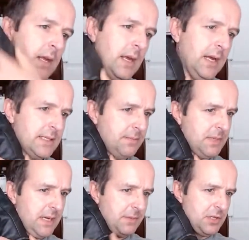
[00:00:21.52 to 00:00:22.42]
it had some
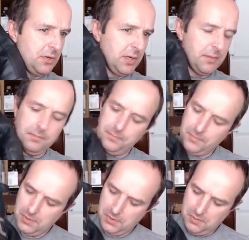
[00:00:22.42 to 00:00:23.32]
damage on it,
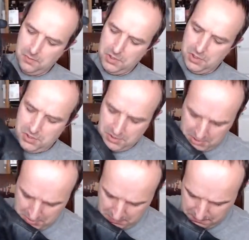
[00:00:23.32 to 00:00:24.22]
which I
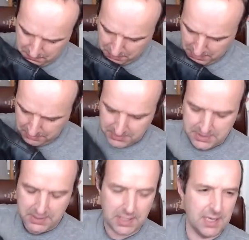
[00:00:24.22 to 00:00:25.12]
don't know if you'll be able to
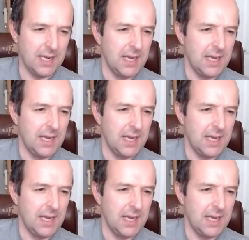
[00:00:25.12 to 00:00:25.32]
see.